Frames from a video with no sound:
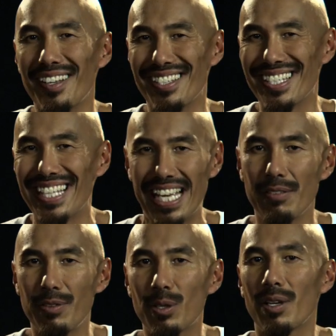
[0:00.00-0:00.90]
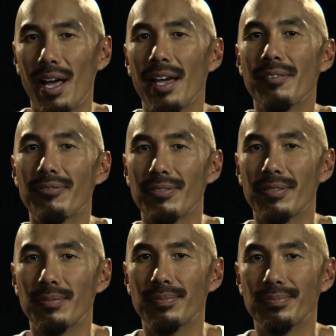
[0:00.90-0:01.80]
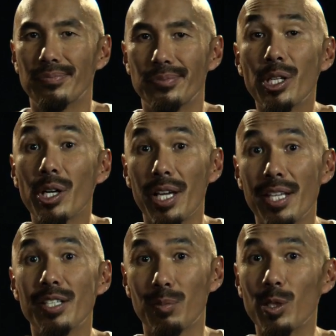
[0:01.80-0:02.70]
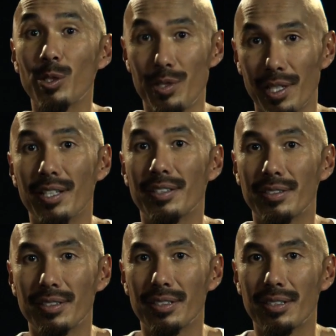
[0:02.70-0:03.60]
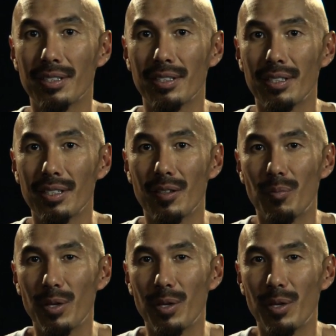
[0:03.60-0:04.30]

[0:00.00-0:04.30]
to save your life, you're going to end up losing it.